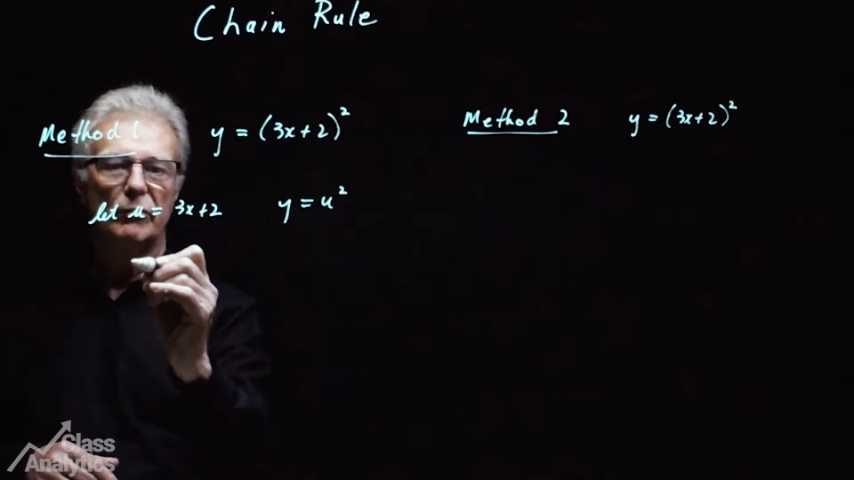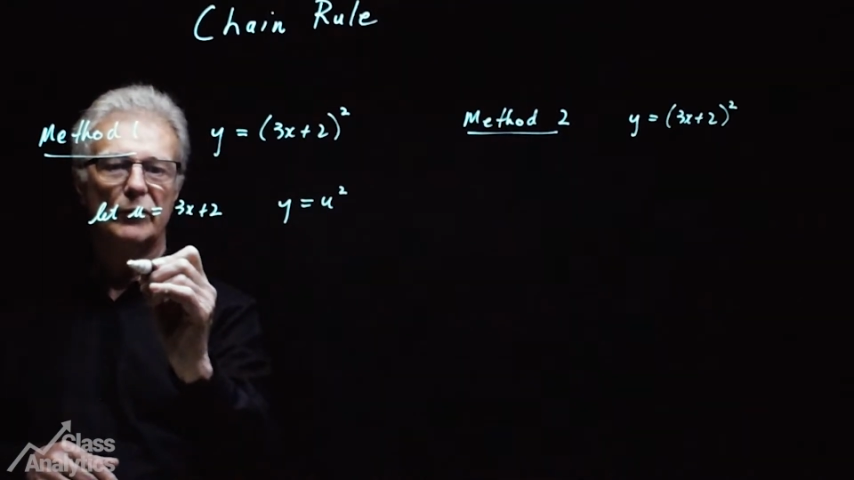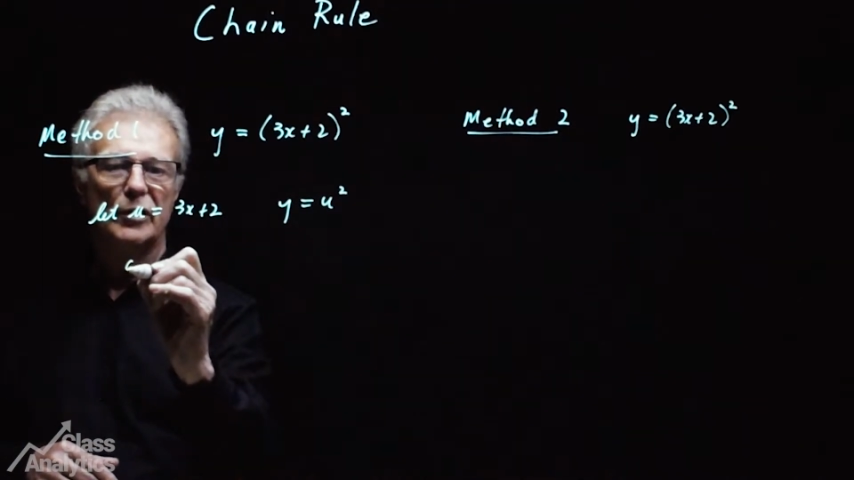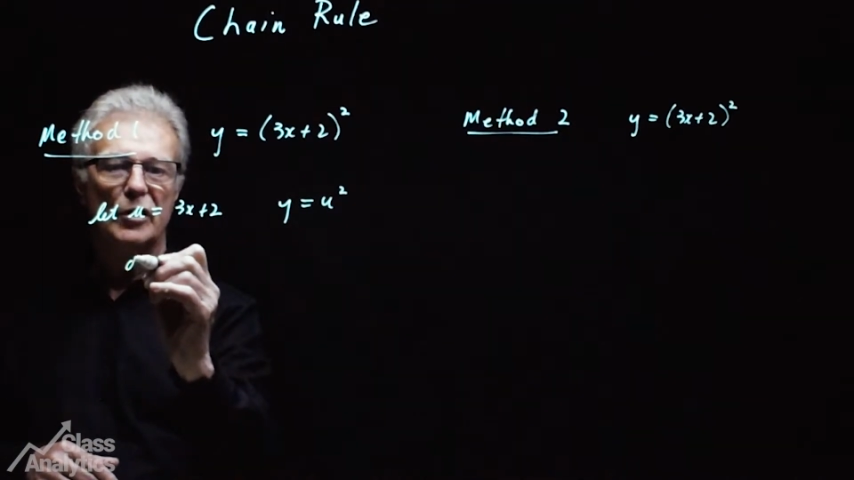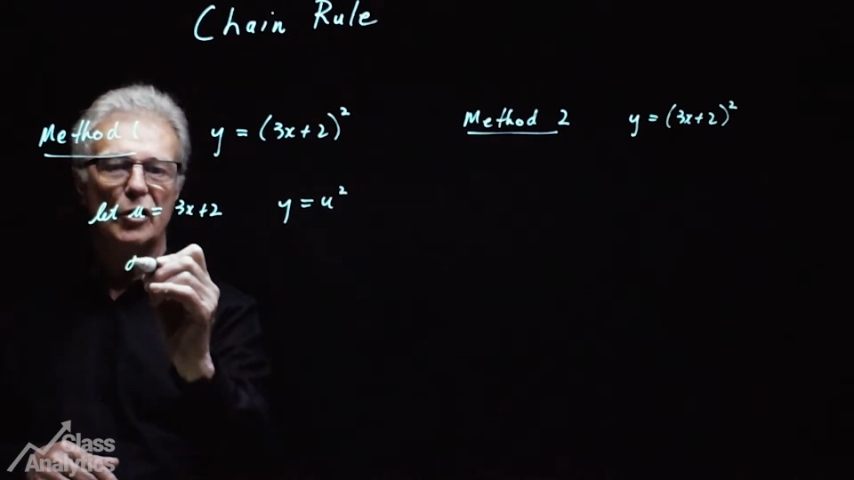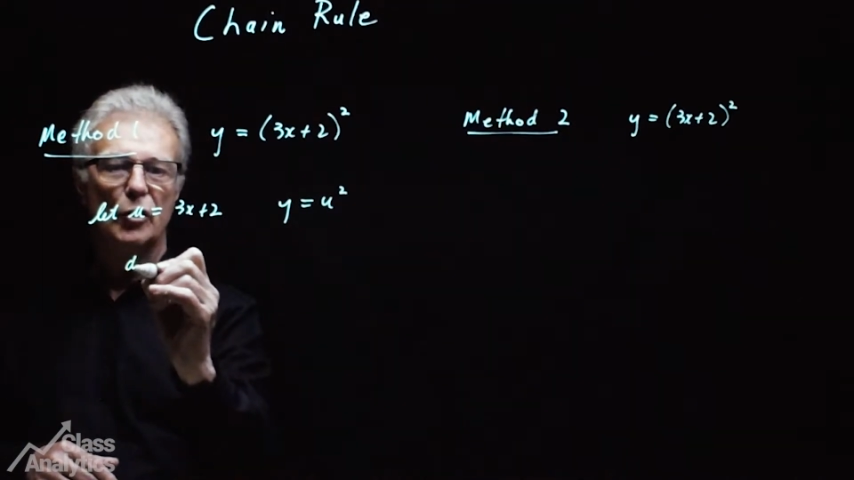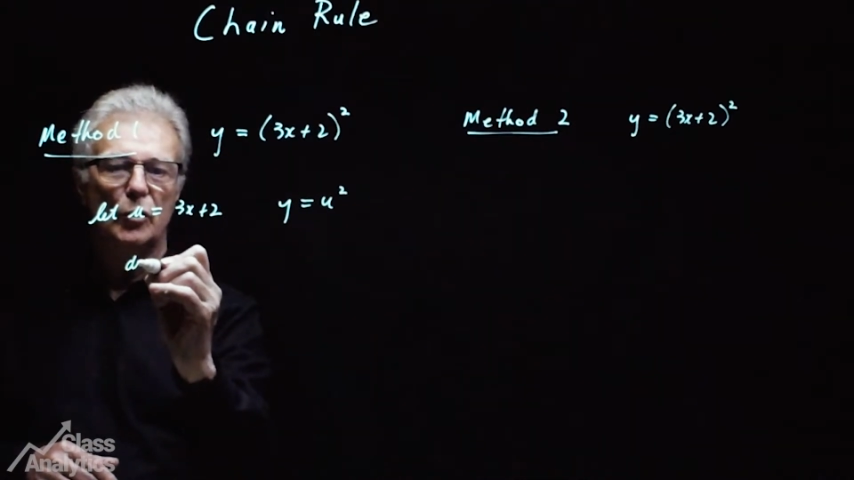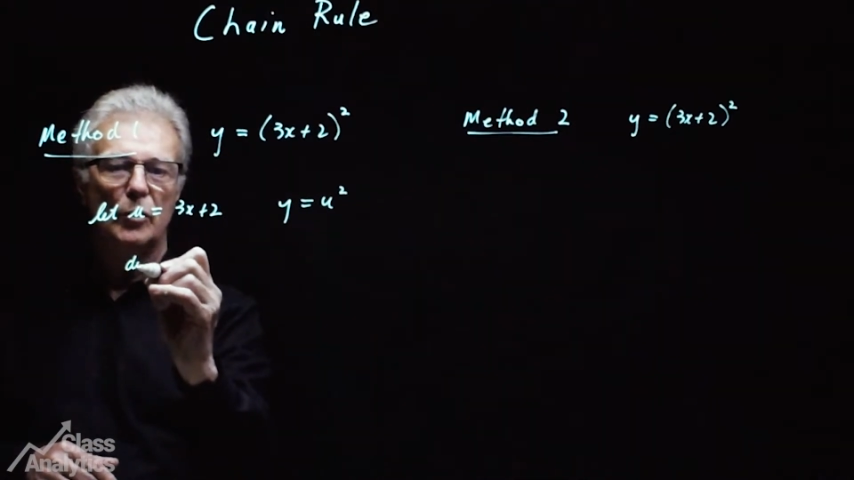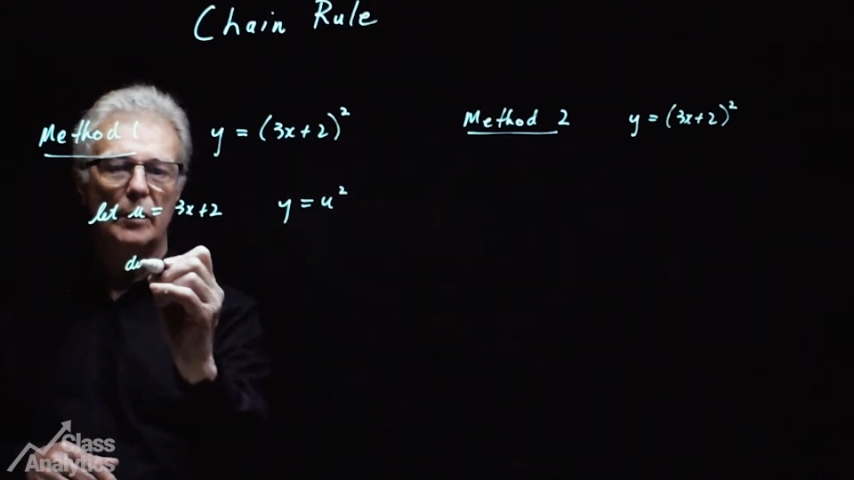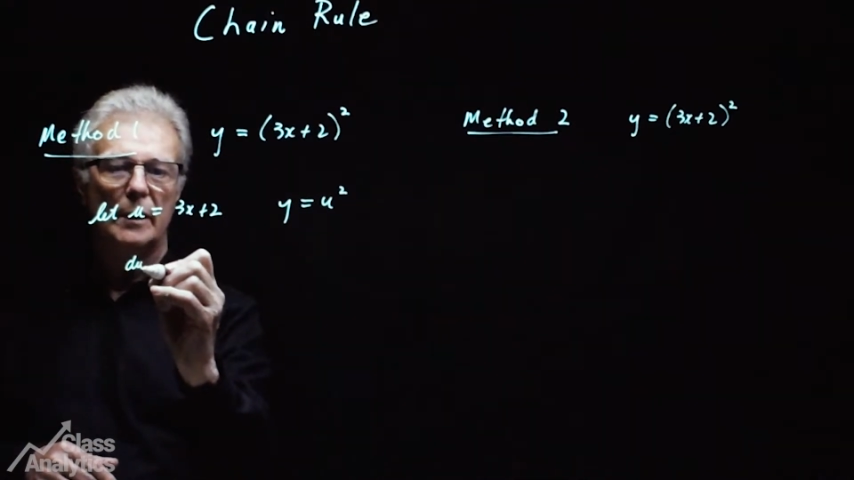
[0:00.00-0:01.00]

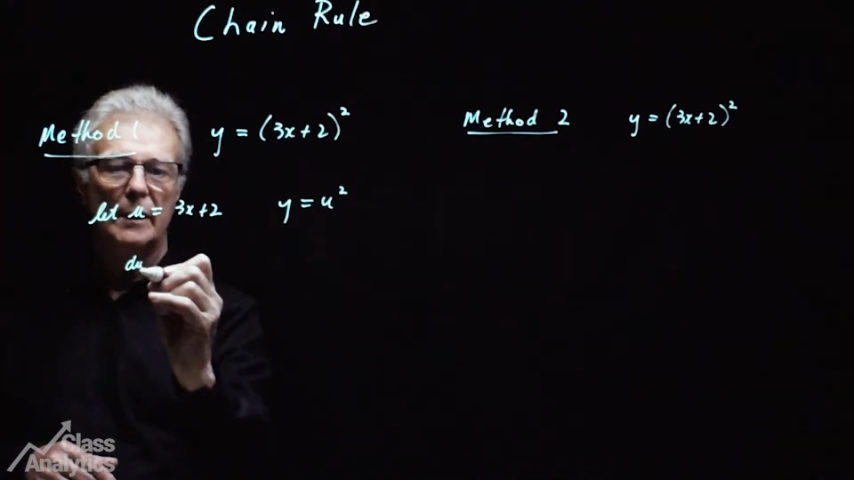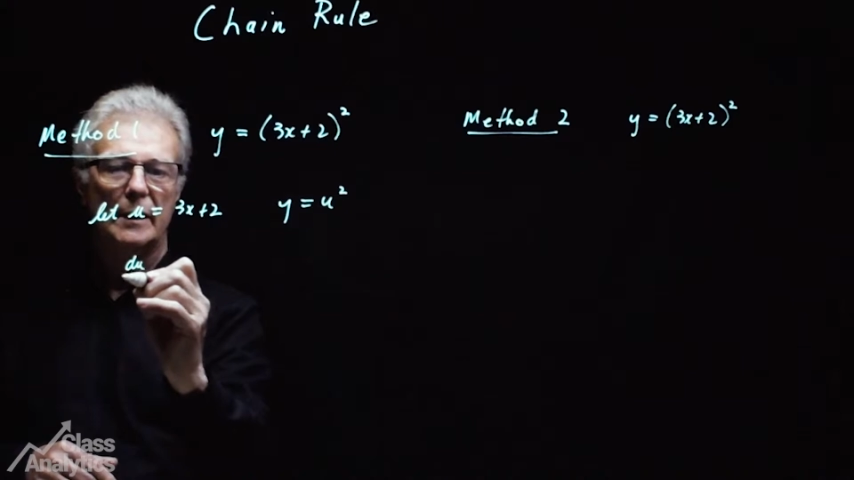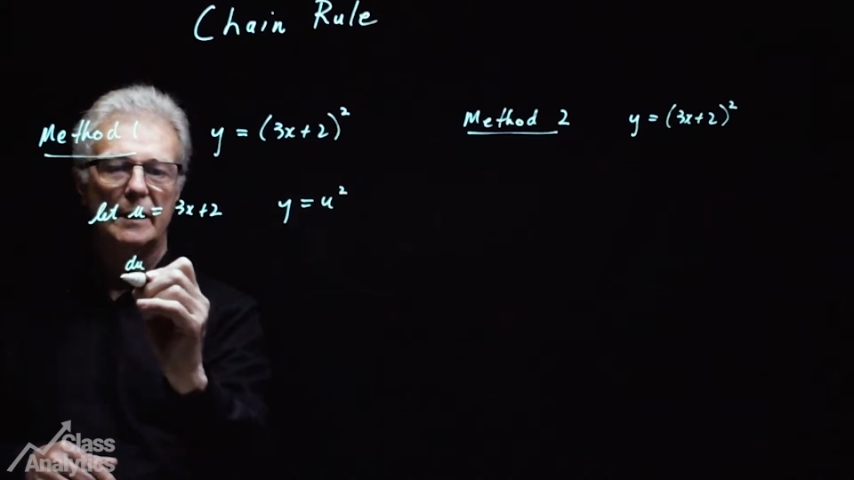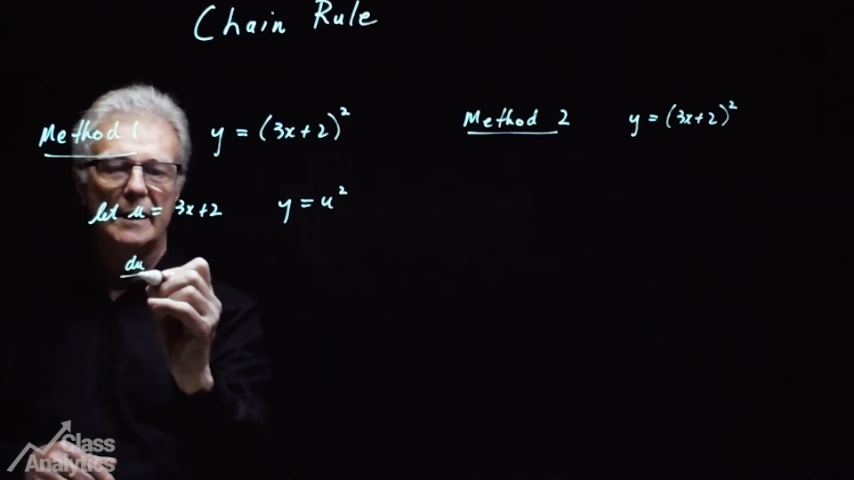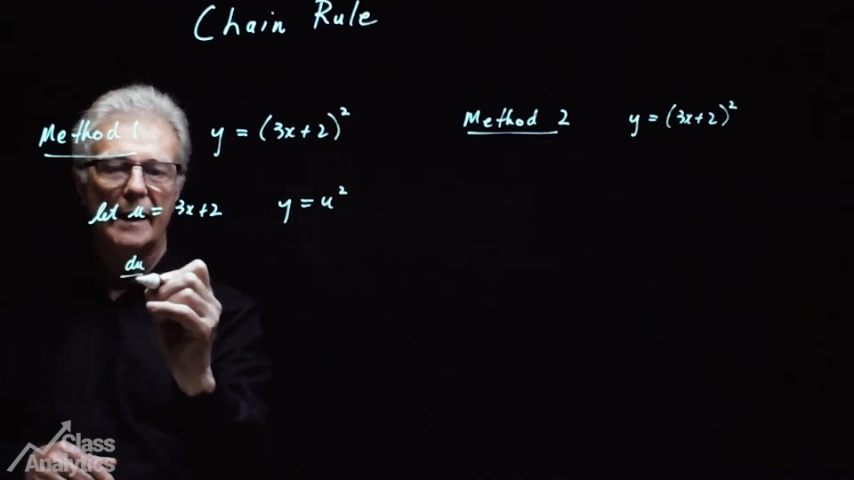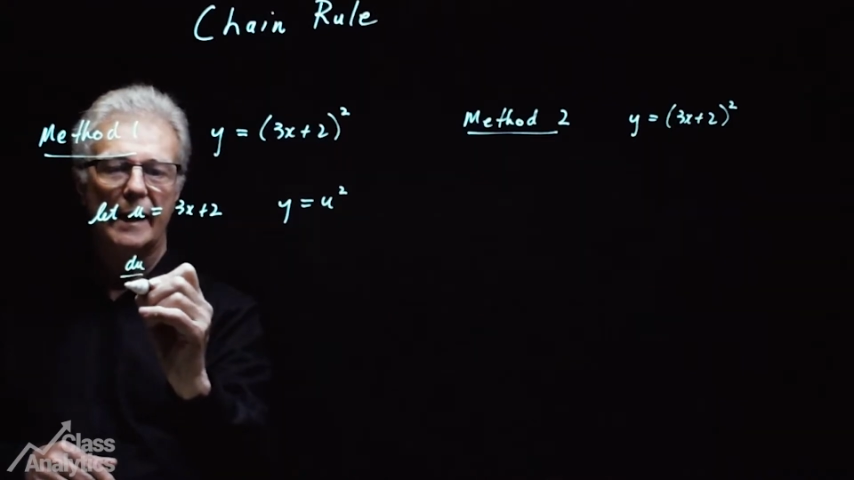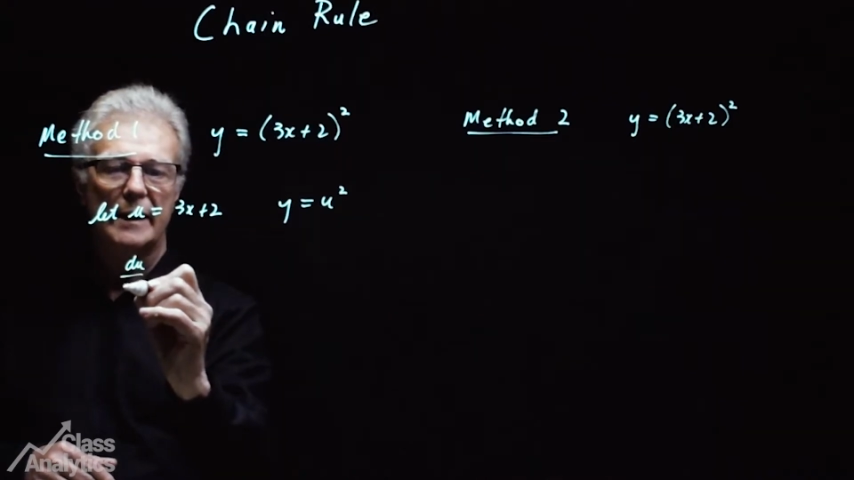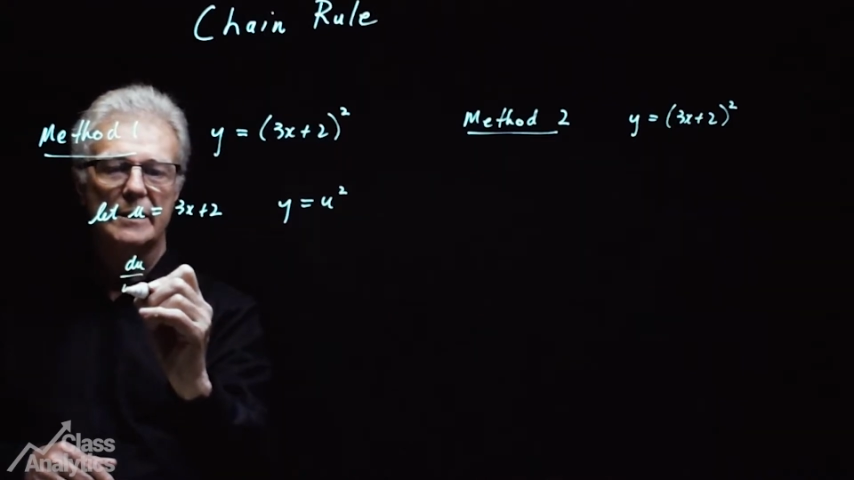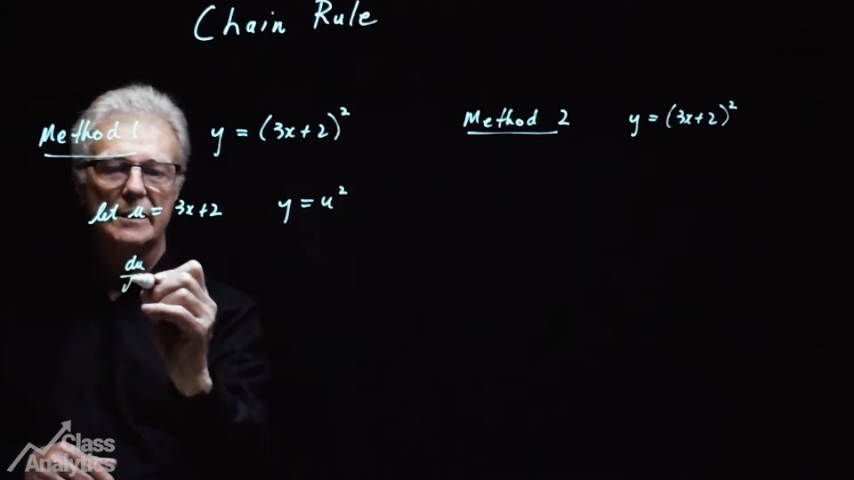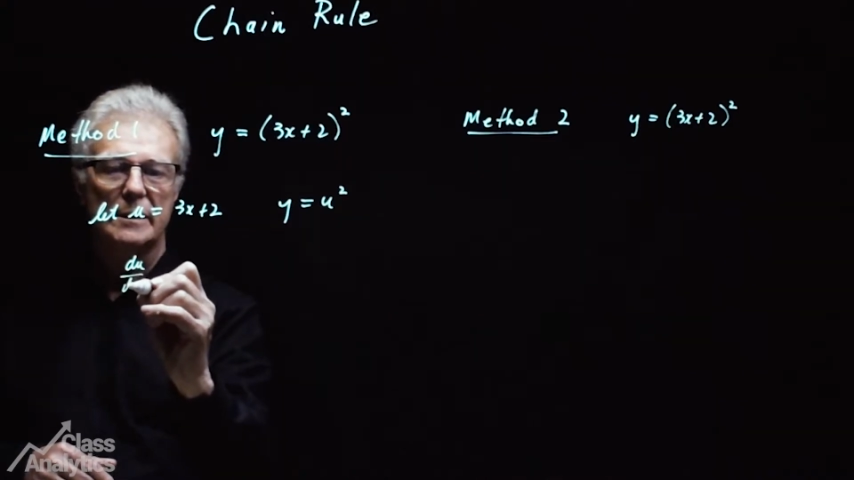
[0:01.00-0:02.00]
du
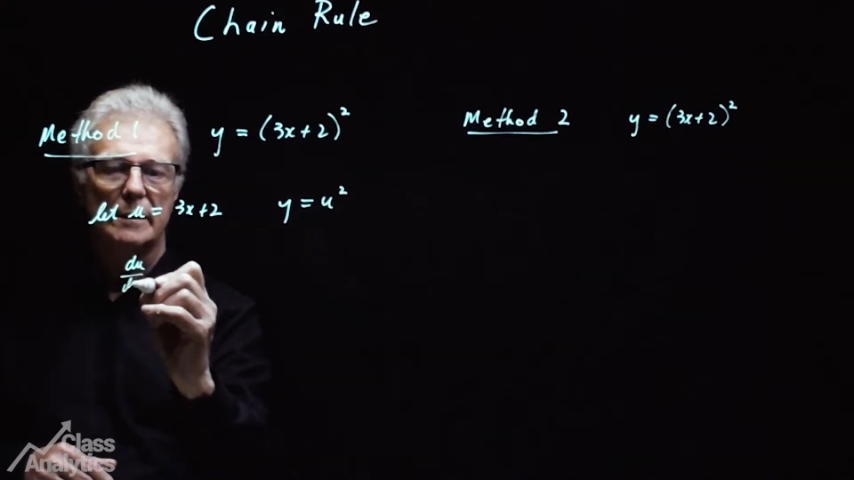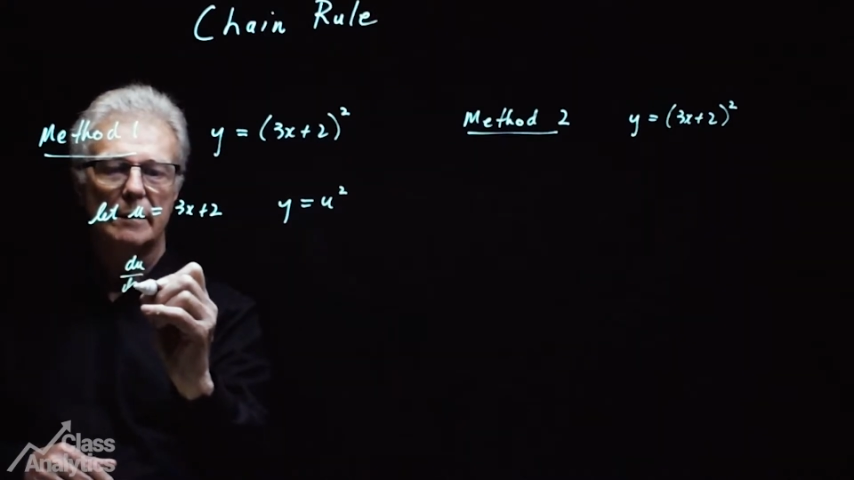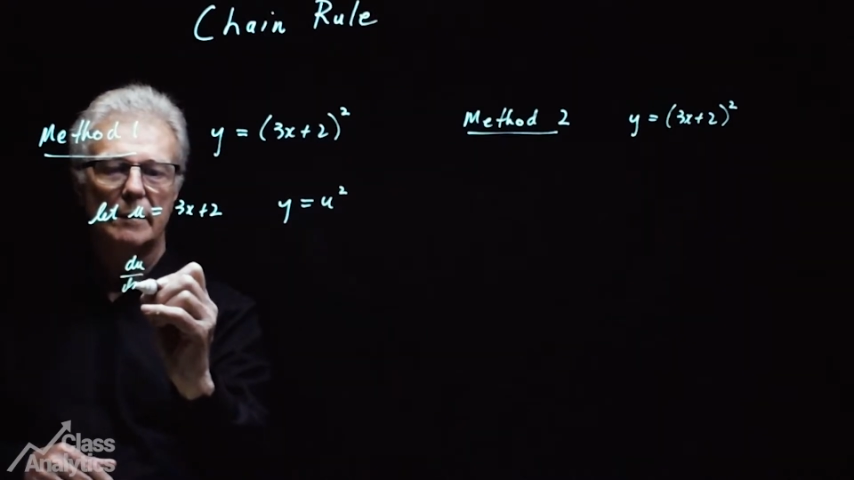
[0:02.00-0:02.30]
dx